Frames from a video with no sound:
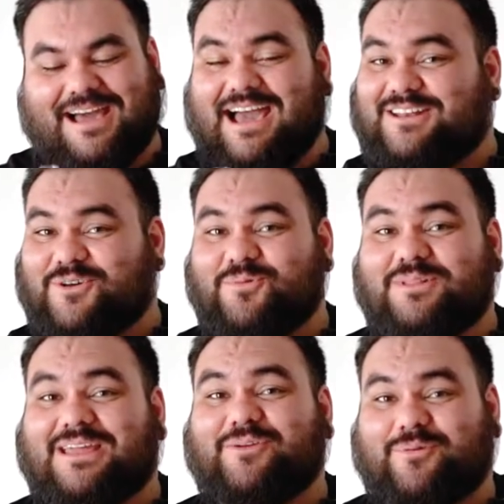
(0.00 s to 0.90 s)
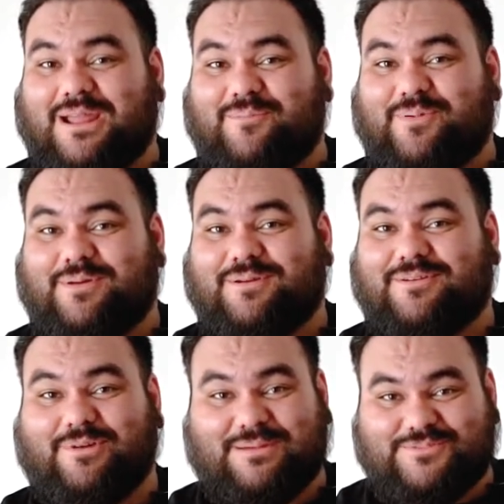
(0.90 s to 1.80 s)
I don't like grape
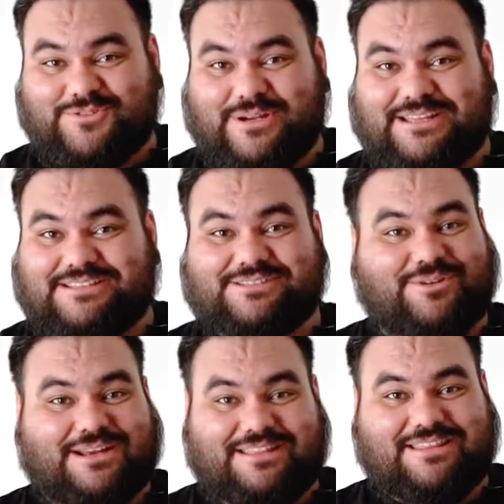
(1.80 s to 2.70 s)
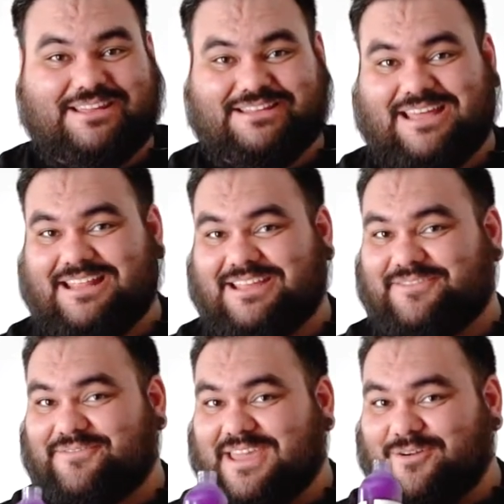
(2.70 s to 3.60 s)
drinks or anything like that,
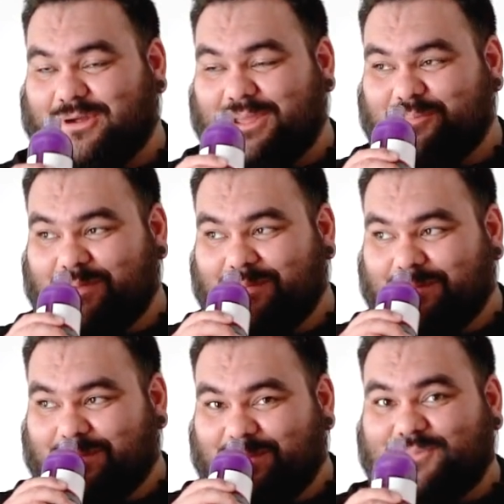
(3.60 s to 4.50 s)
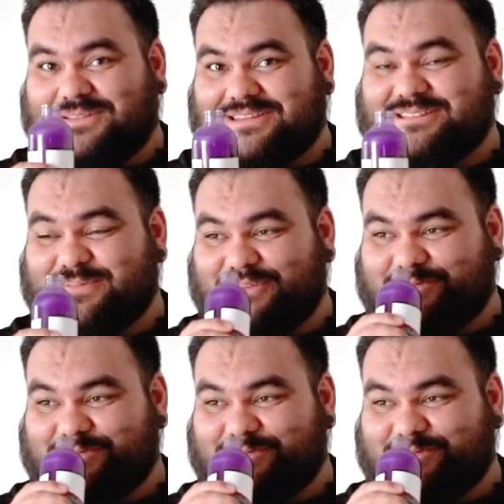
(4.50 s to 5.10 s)
like fake grape, but this smells